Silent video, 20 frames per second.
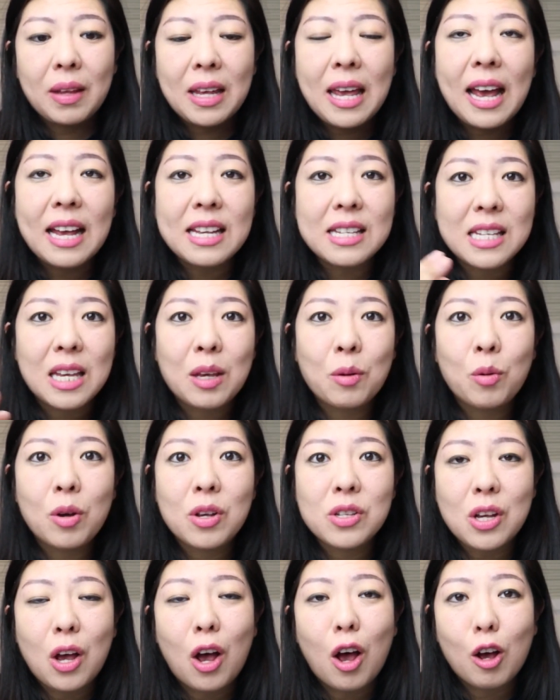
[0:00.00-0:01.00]
Yes, he
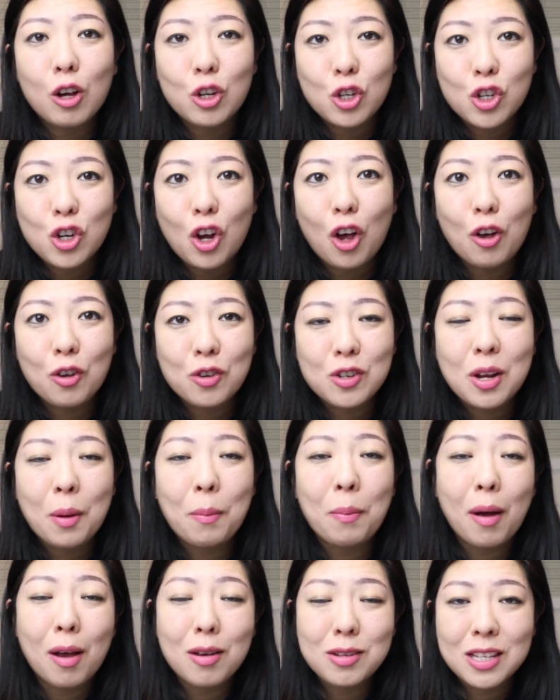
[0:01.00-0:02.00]
was a hot shot
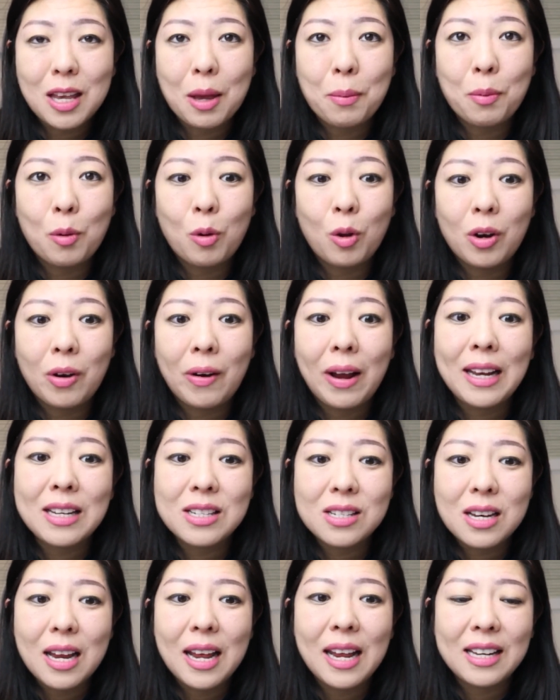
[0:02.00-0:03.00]
basketballer
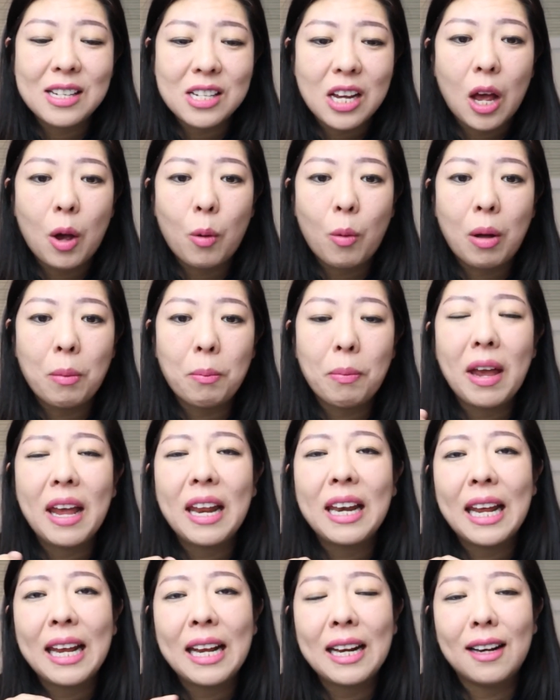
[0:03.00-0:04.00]
in Taiwan, but
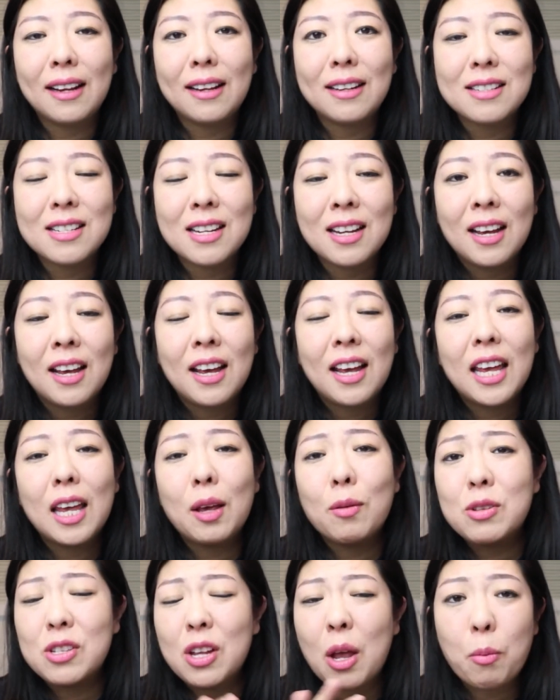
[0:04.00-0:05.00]
in England
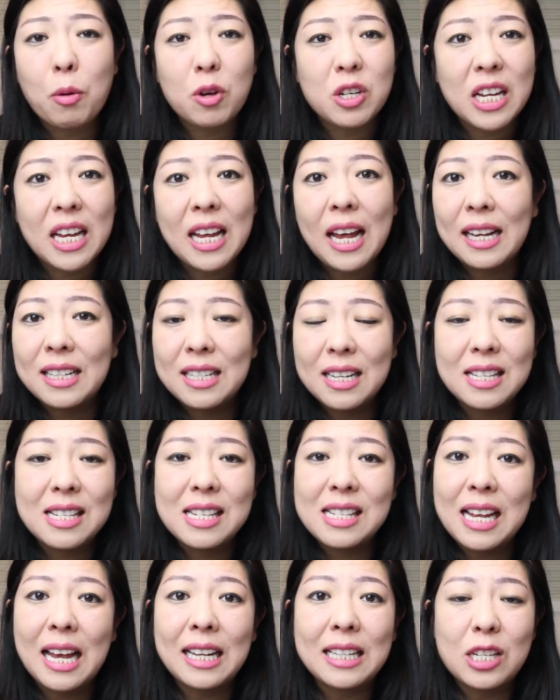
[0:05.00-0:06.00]
he was nobody and didn't
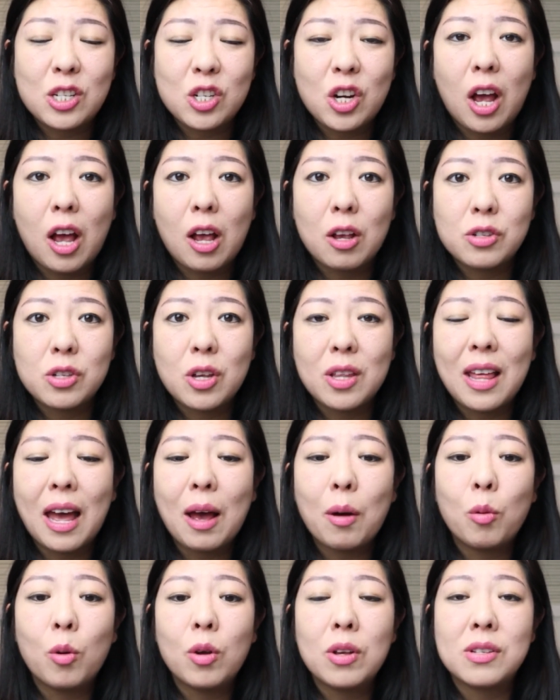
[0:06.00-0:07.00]
stand a chance, so
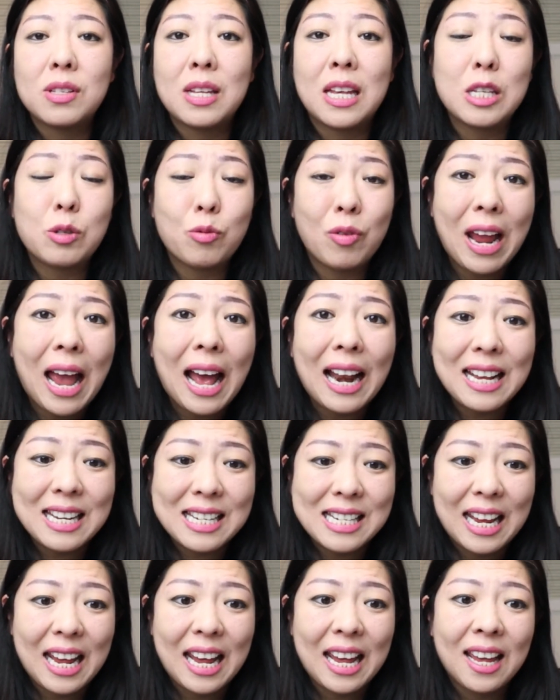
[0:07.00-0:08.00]
that was his
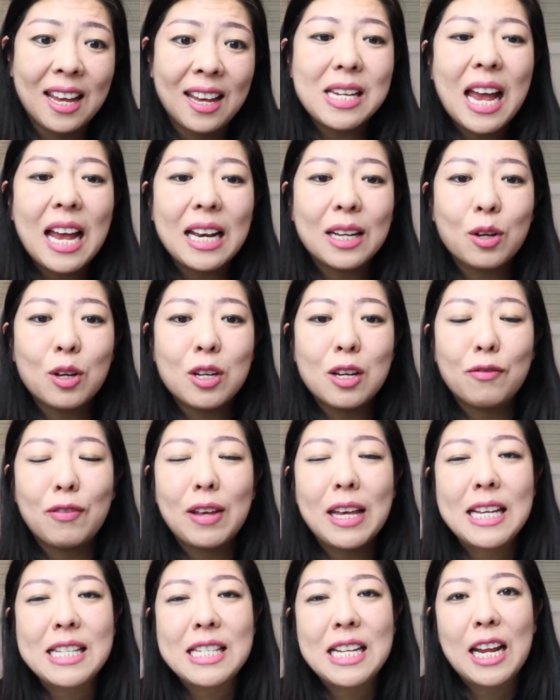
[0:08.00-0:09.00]
reality. Dad could have
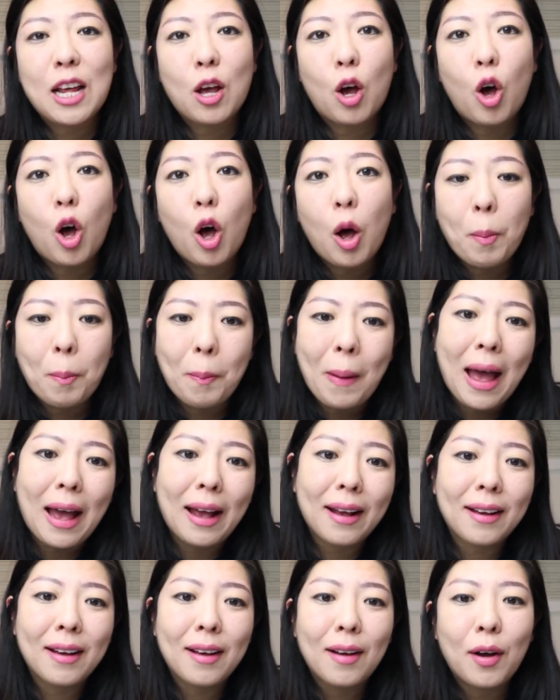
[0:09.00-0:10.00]
easily hopped
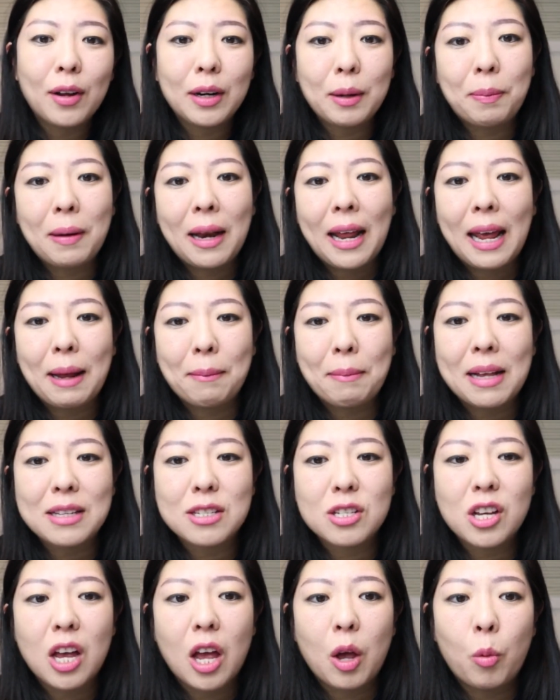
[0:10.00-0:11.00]
back on a plane back
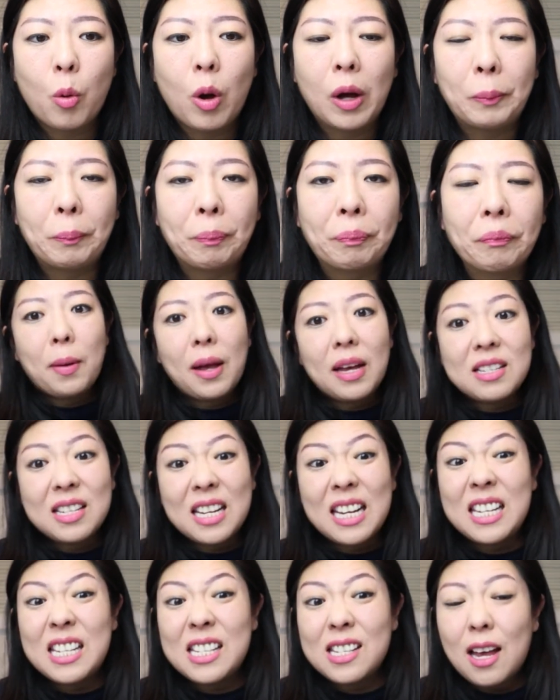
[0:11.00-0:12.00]
to Taiwan, but
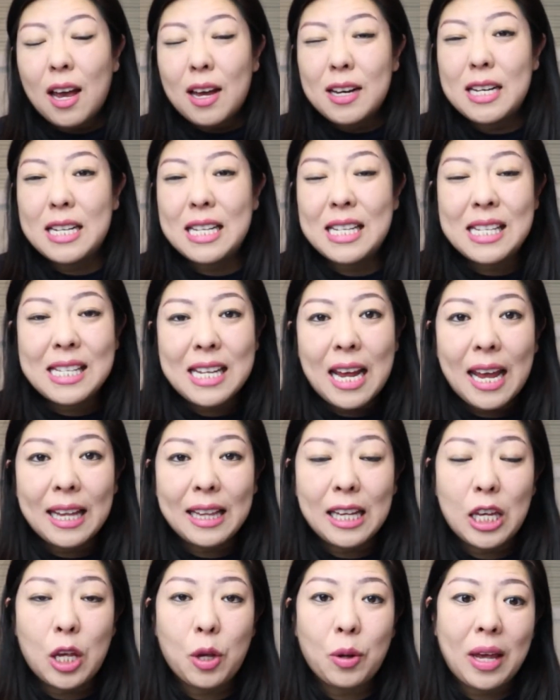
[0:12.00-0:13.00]
he decided to stay
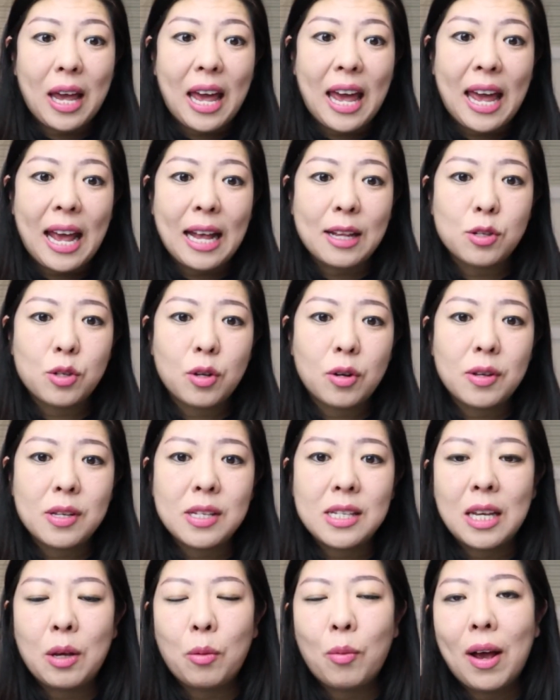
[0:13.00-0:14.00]
in the UK and sort of
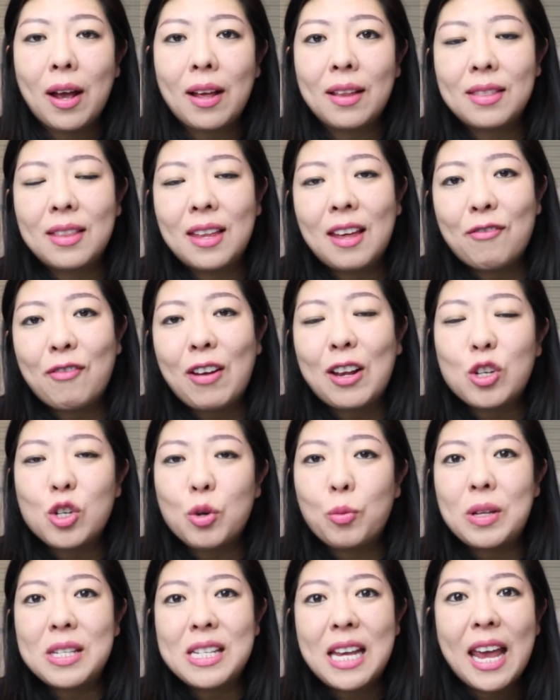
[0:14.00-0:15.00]
see where the
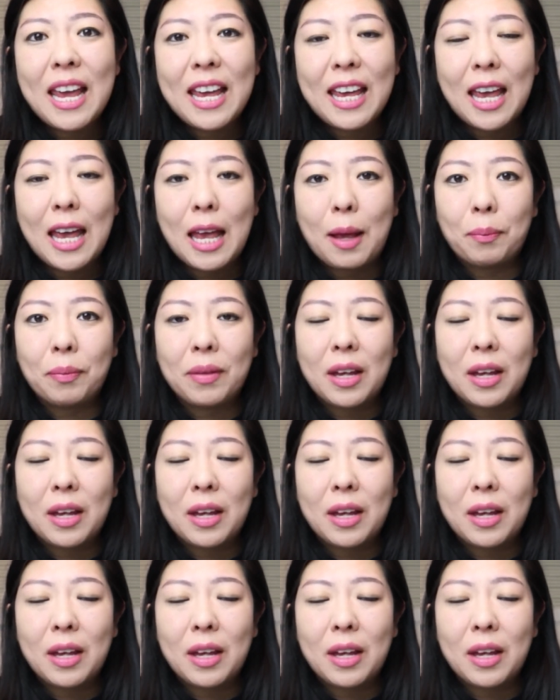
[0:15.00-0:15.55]
adventure would take him.